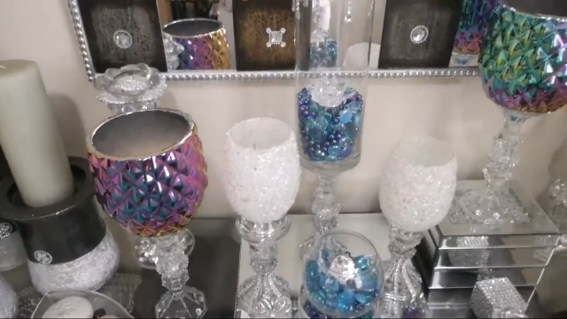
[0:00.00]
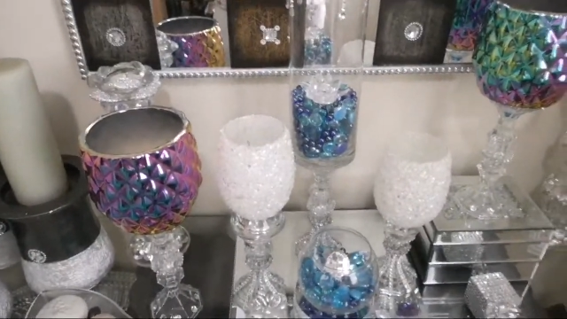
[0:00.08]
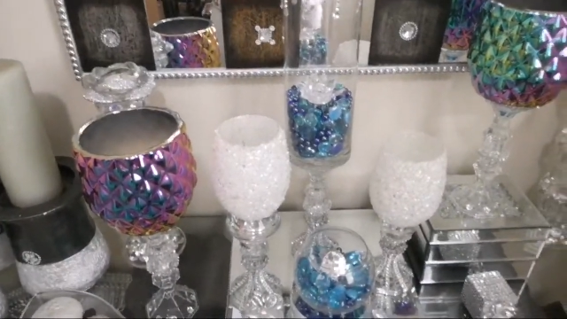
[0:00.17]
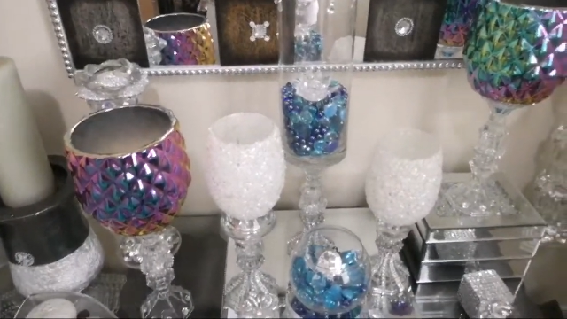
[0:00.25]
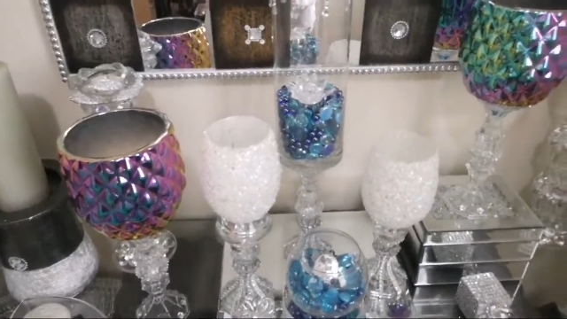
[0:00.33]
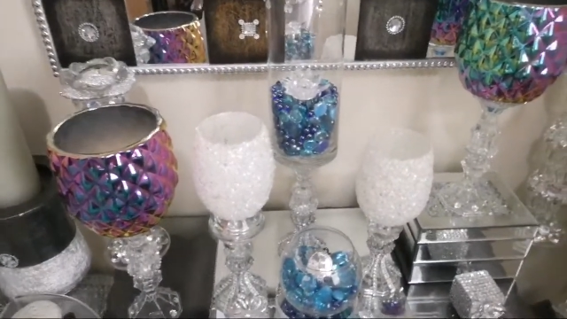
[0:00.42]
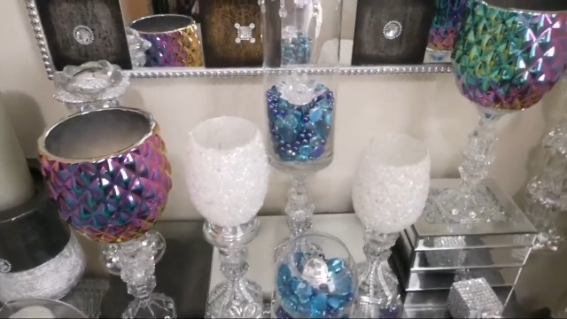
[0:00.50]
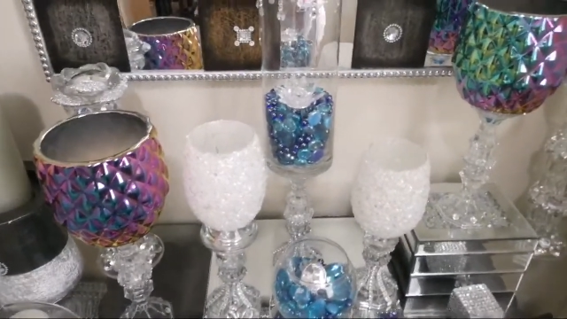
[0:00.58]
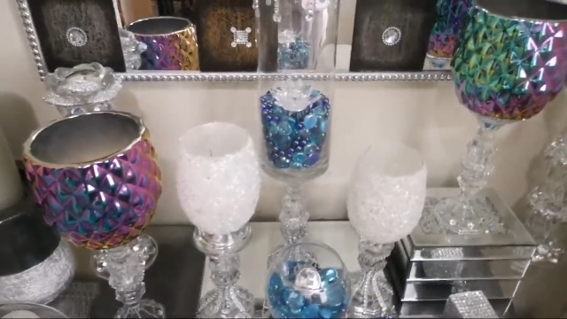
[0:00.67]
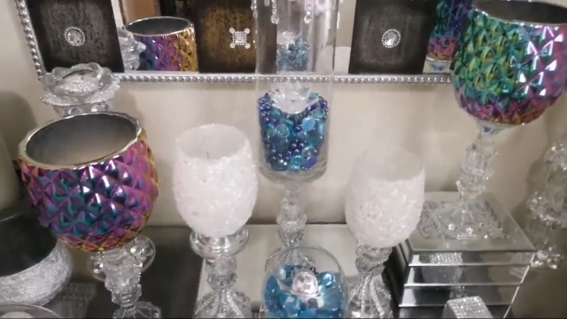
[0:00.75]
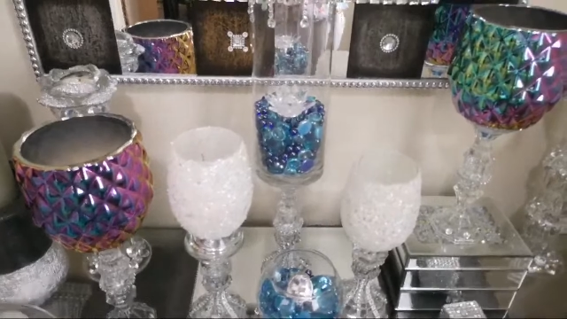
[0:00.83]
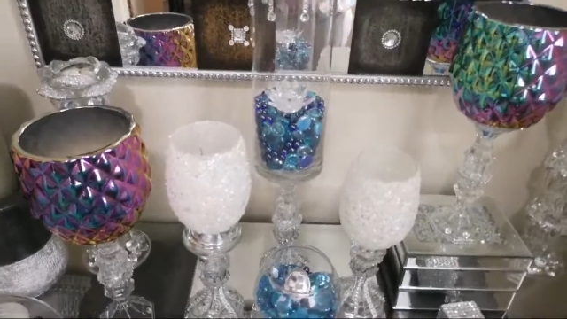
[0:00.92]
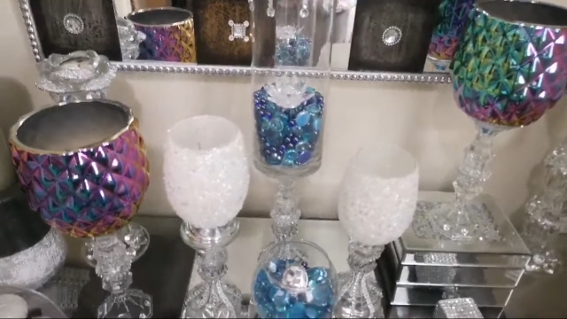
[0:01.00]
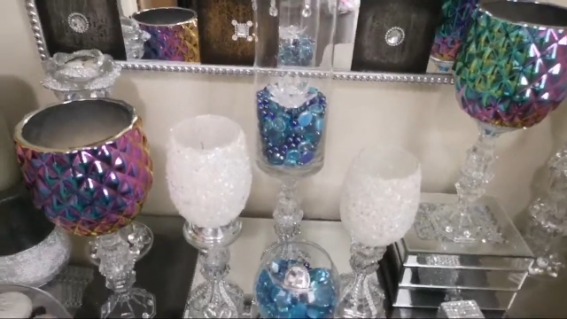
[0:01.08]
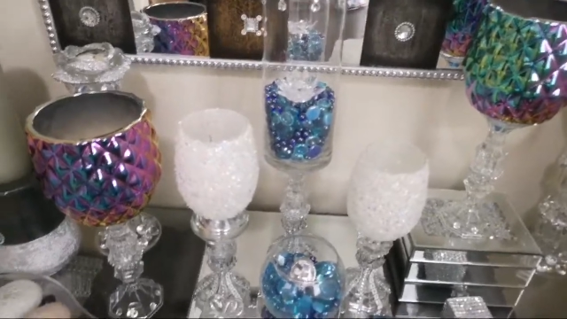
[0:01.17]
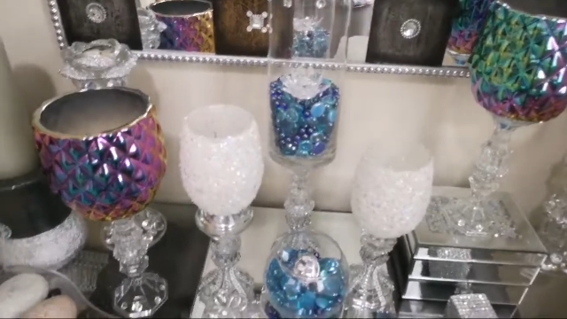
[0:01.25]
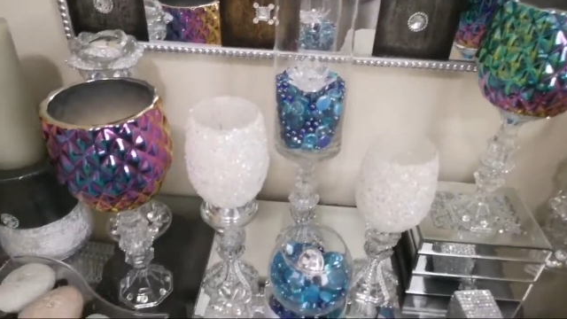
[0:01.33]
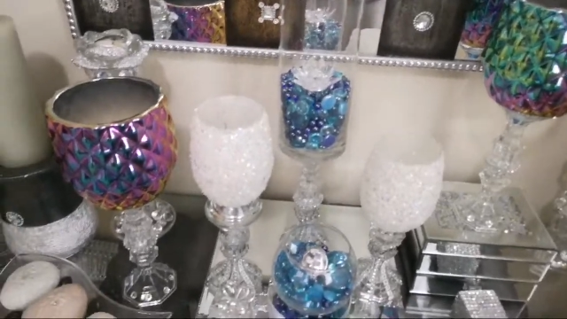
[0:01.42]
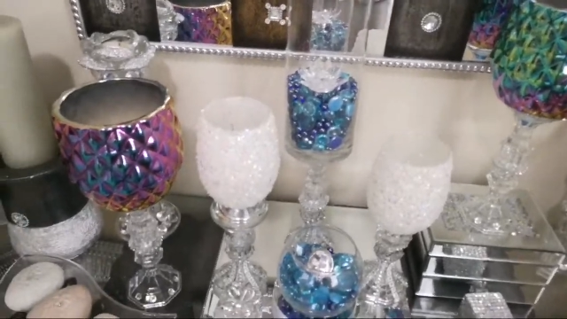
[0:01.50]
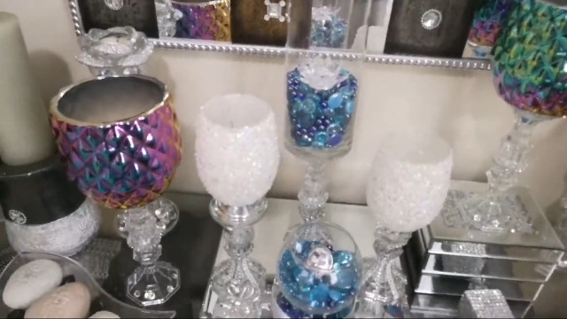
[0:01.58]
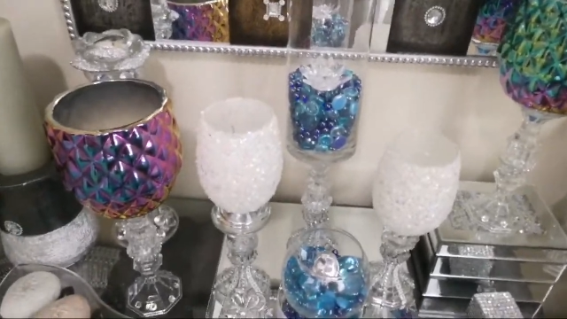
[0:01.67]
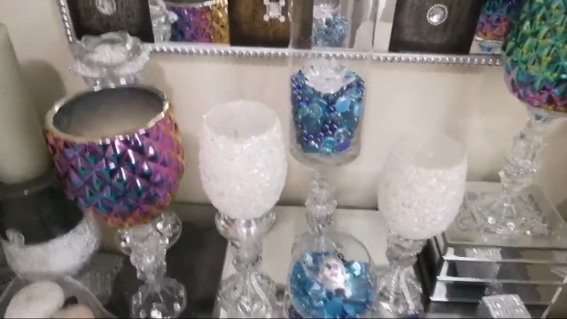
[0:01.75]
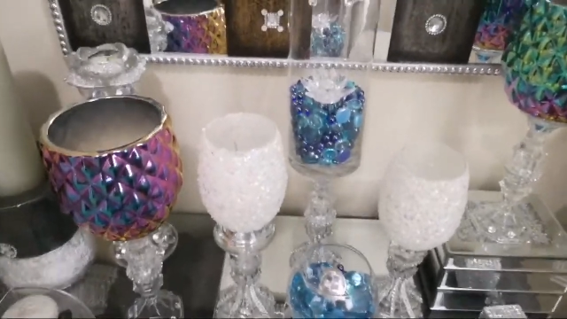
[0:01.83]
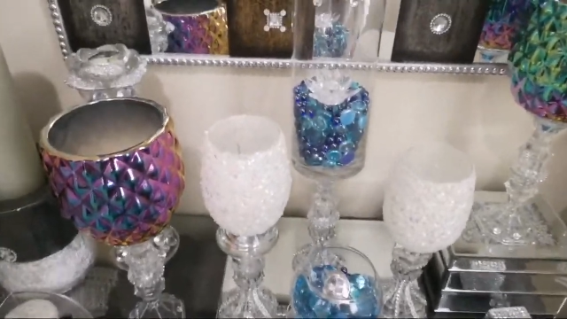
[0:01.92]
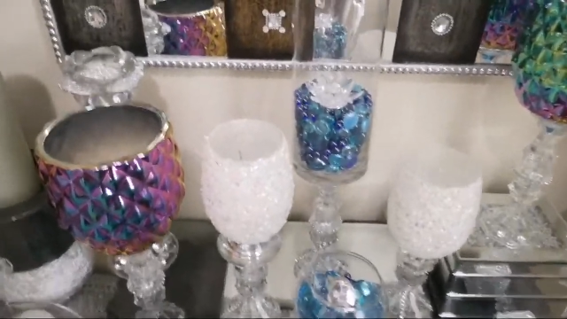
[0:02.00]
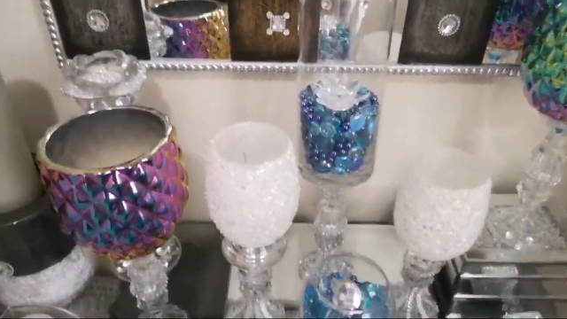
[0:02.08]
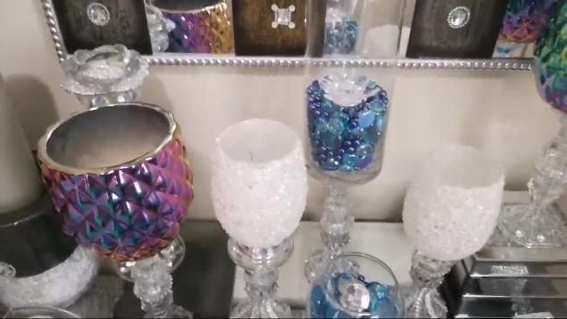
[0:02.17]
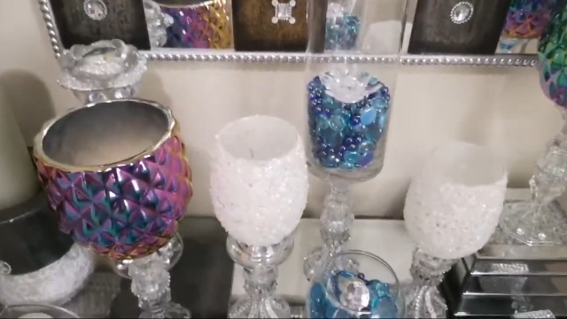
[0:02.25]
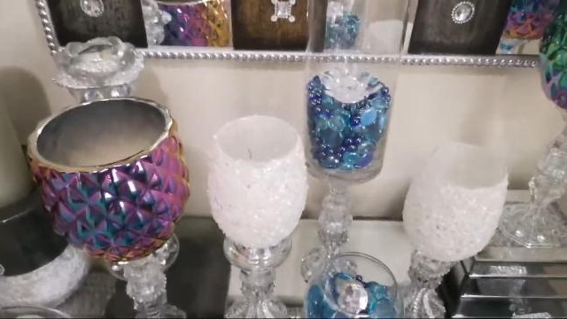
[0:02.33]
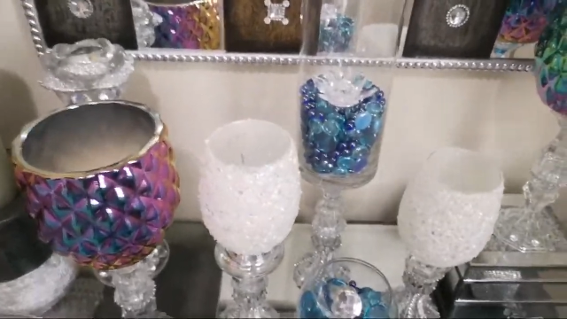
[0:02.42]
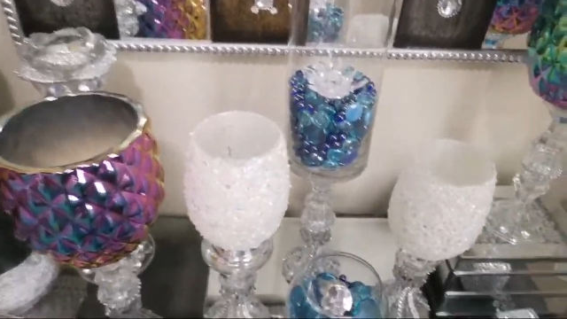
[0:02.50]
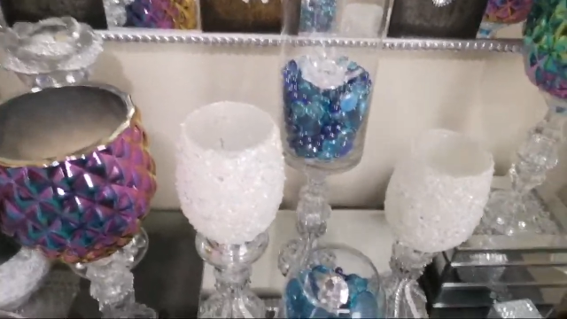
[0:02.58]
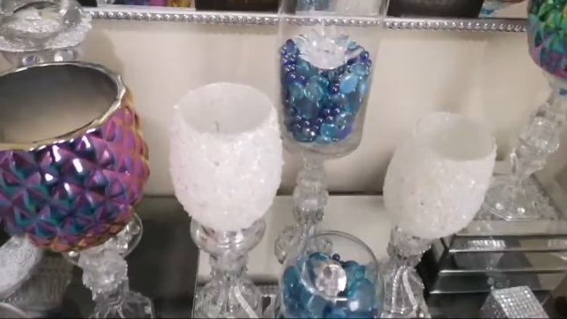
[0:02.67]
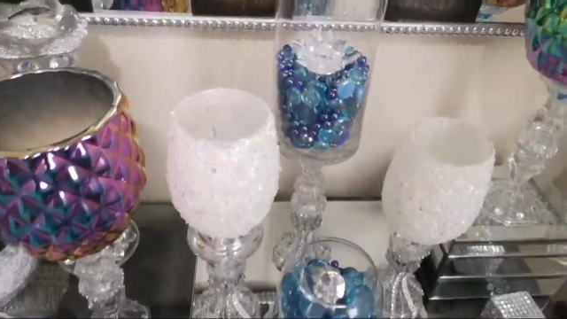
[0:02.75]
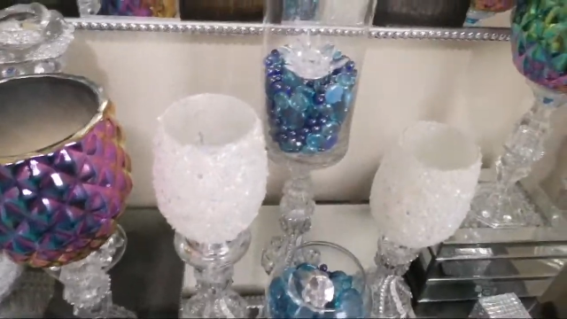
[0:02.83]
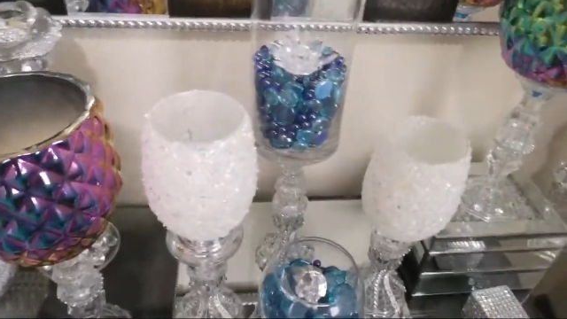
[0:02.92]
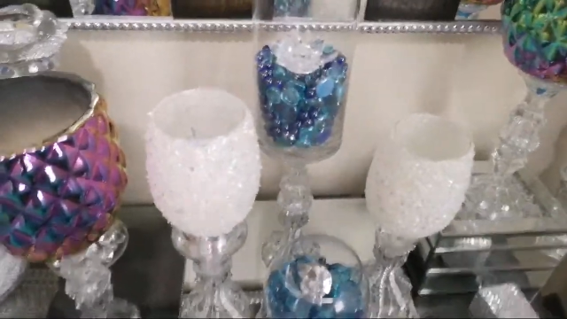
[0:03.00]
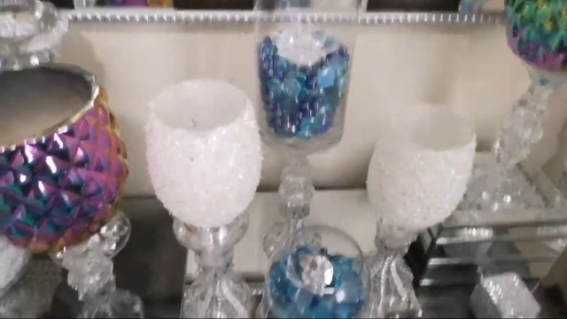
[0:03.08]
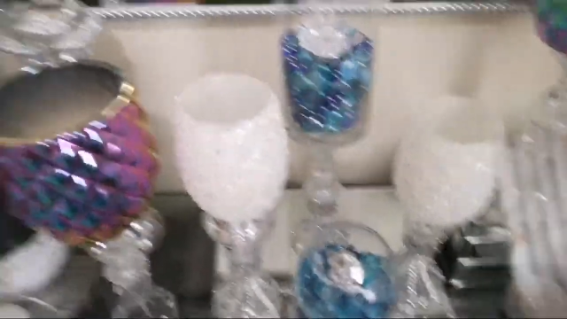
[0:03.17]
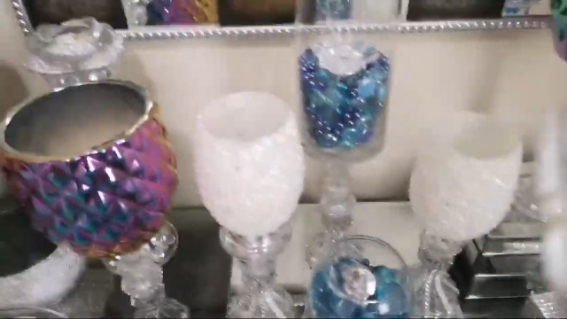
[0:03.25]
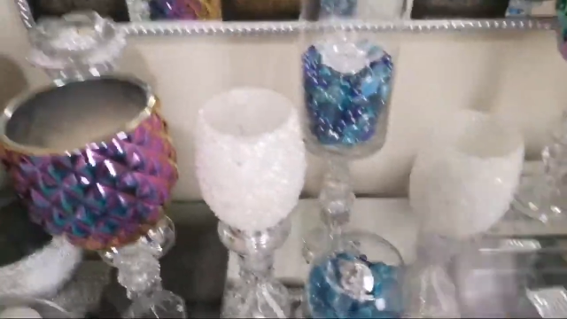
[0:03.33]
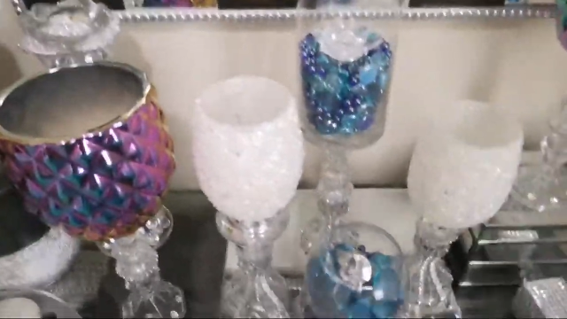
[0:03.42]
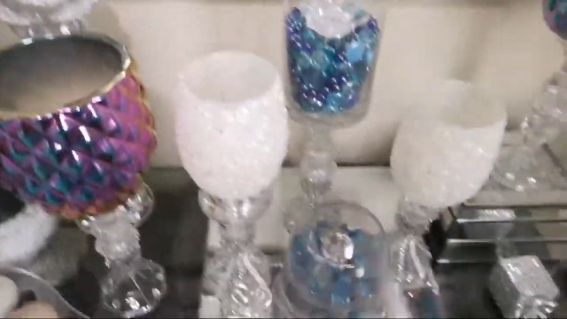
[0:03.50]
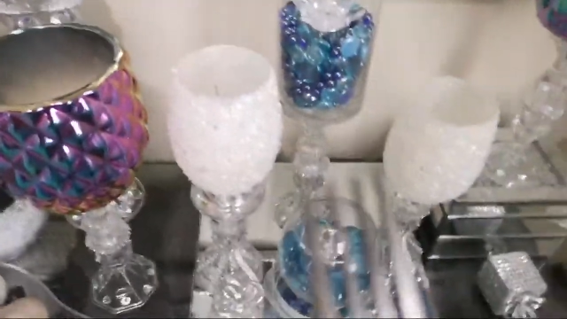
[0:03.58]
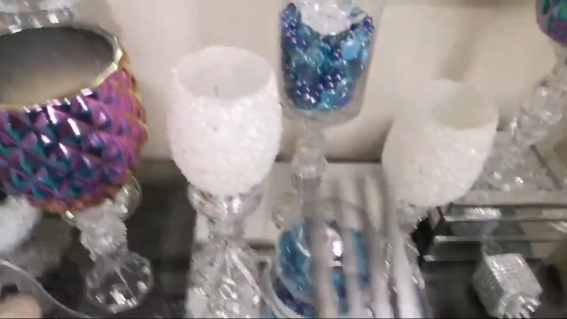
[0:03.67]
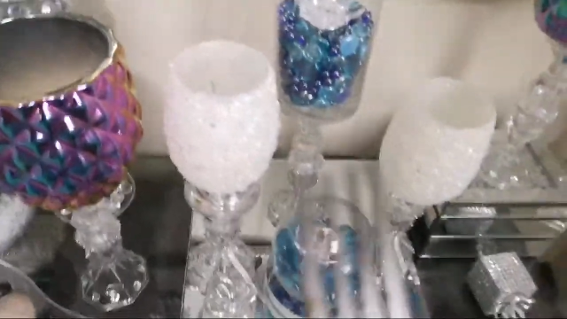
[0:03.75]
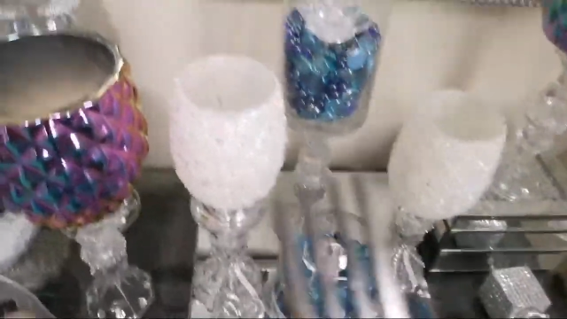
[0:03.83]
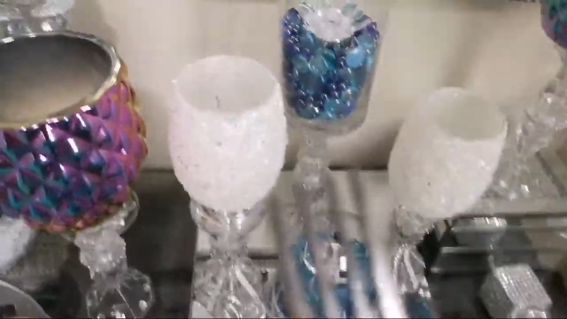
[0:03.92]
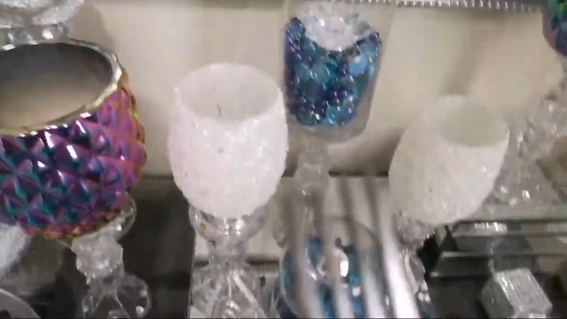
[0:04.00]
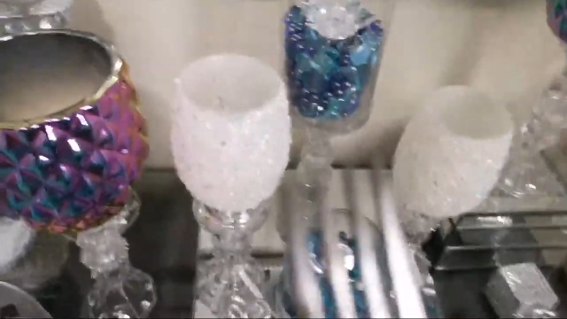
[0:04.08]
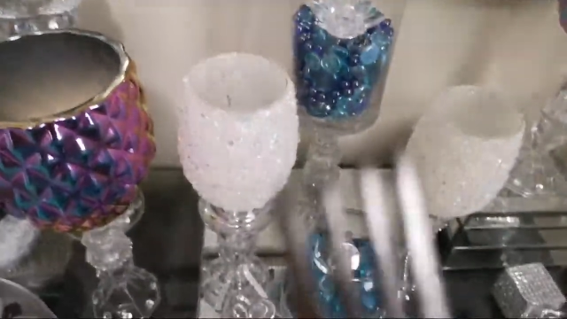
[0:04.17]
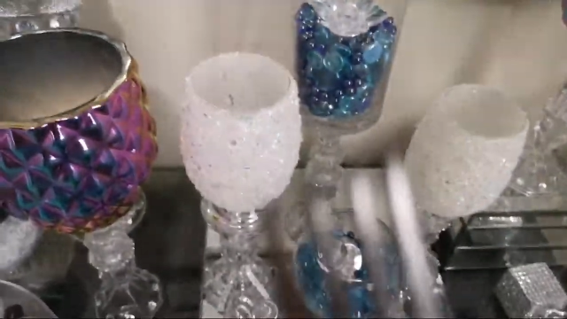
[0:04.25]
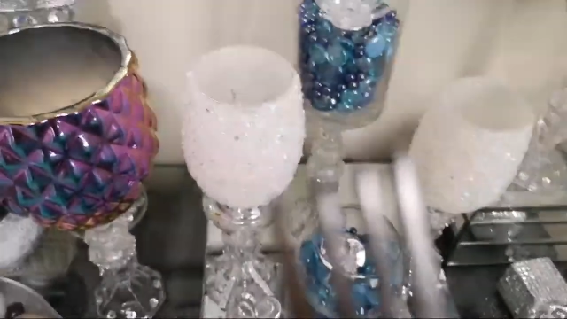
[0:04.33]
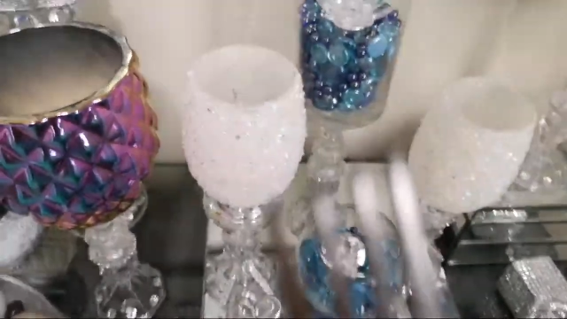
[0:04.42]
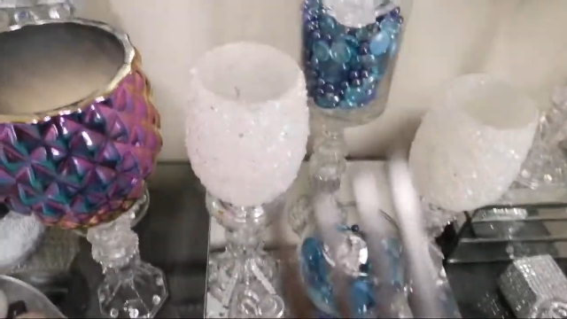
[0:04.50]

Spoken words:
[unreadable: no face in view]